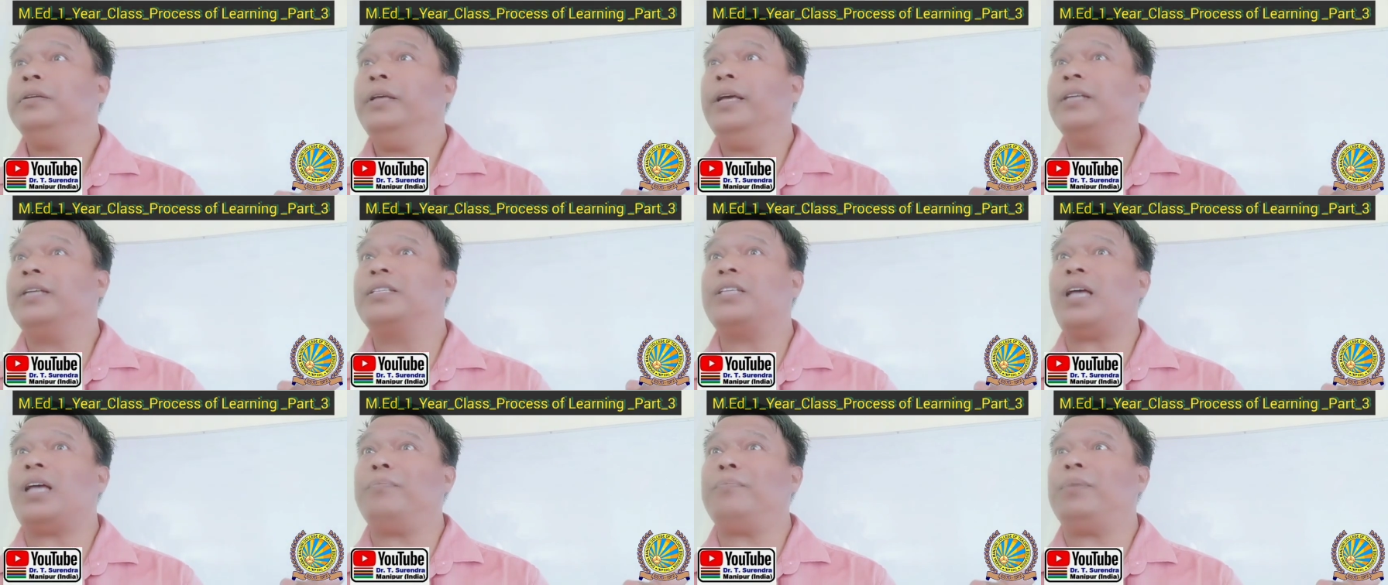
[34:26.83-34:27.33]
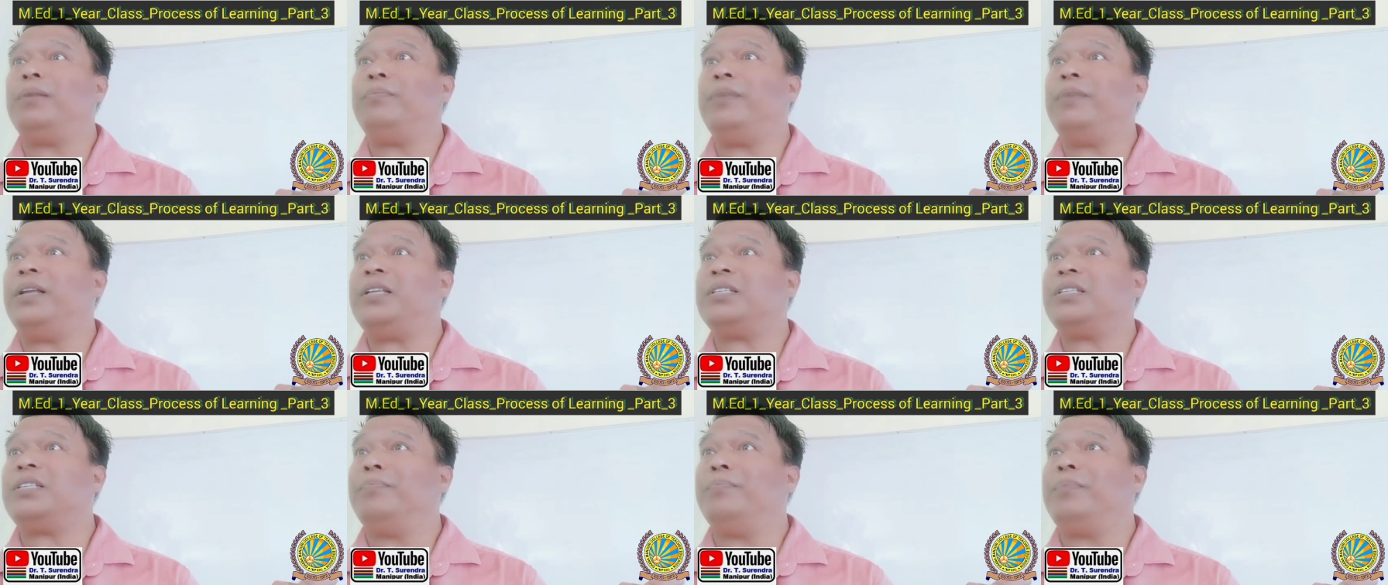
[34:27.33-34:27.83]
Example
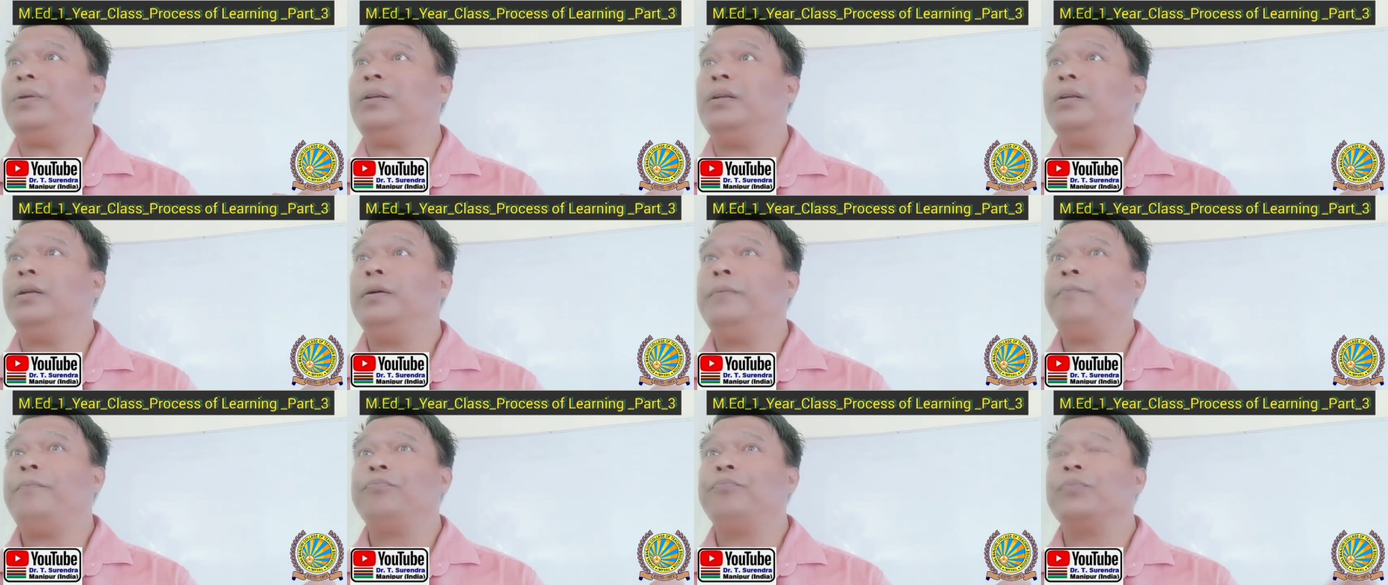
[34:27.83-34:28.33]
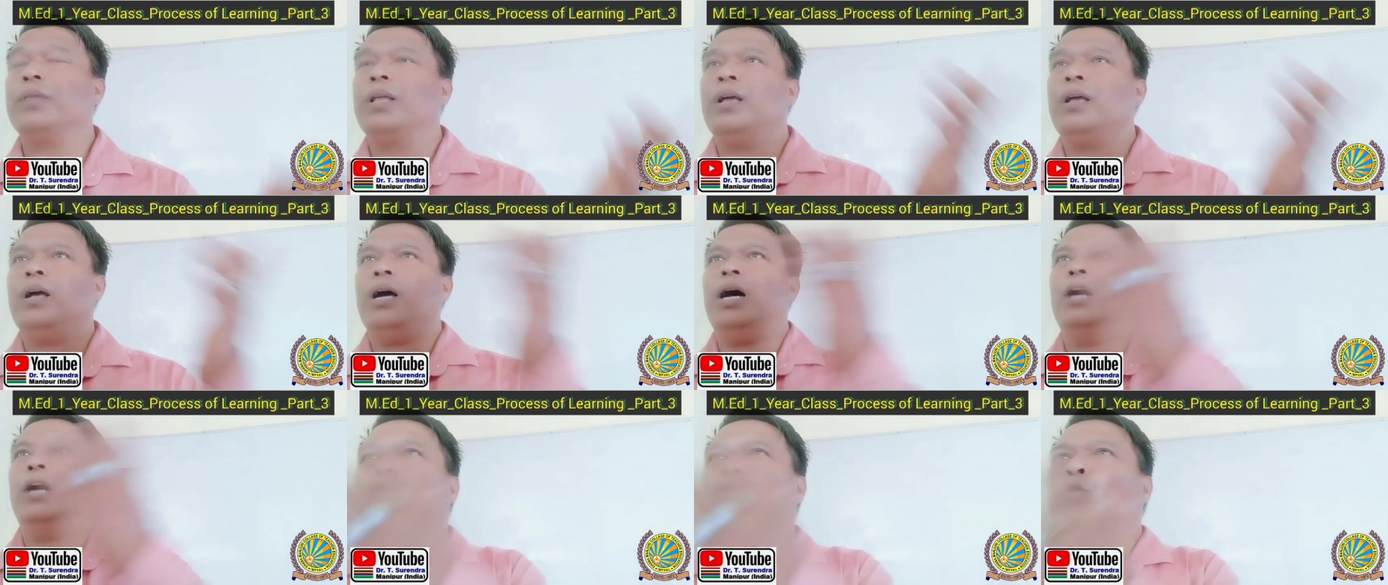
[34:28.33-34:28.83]
very simple.
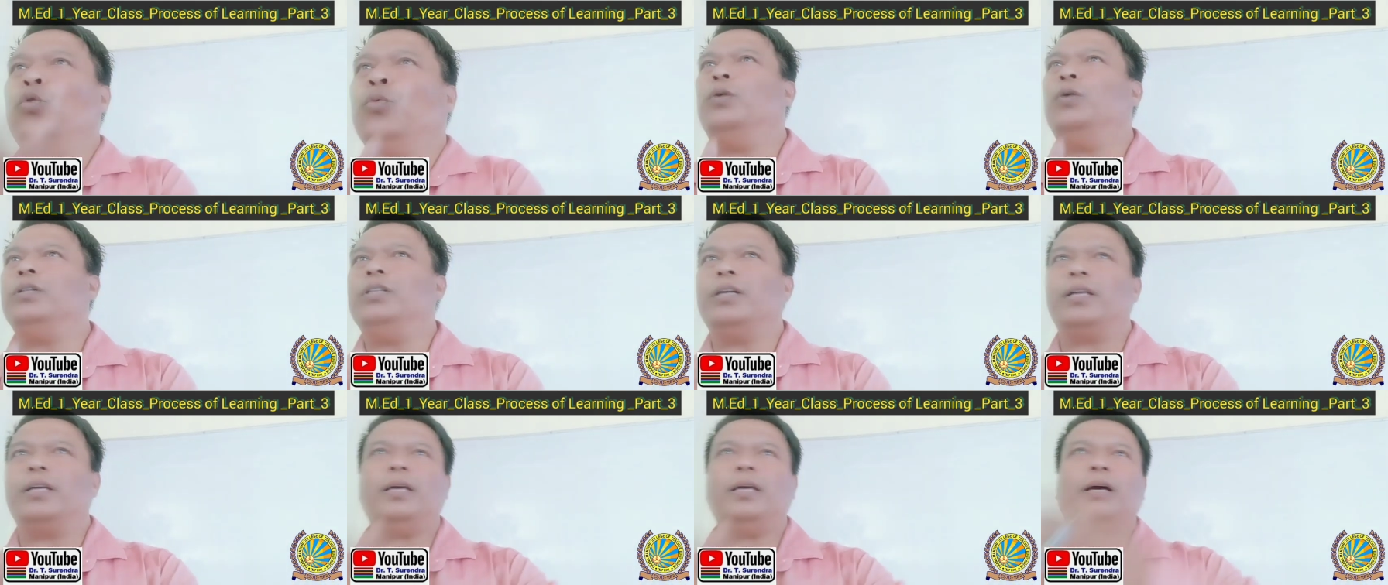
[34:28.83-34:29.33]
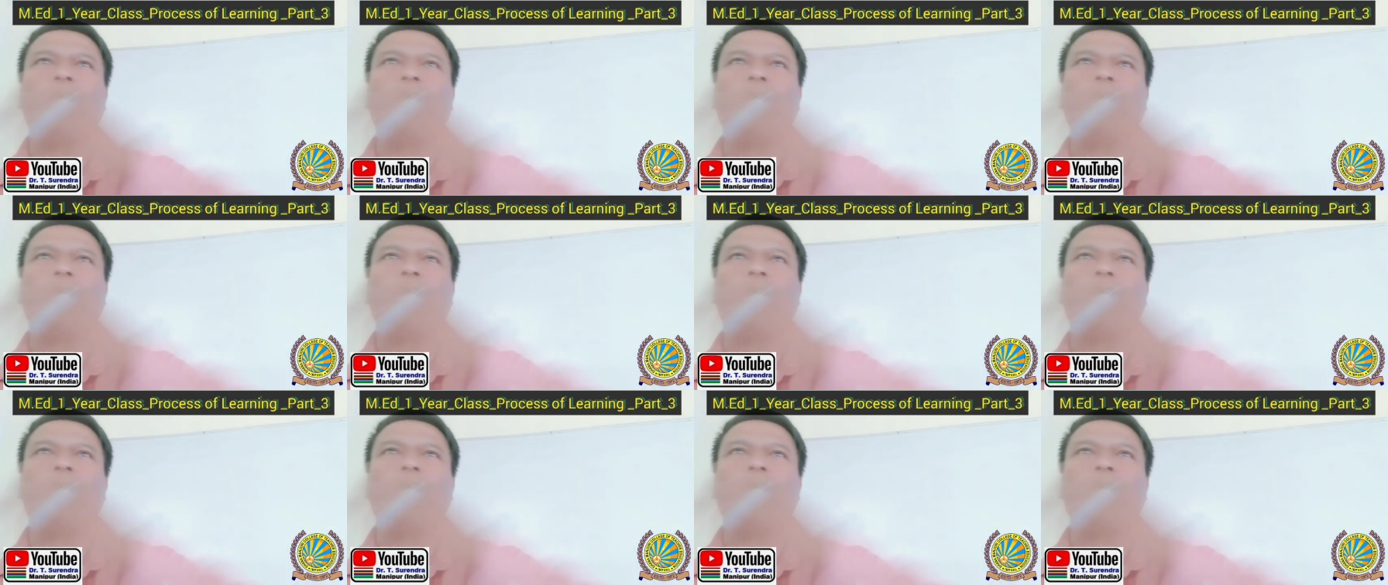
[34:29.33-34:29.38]
Arubadagi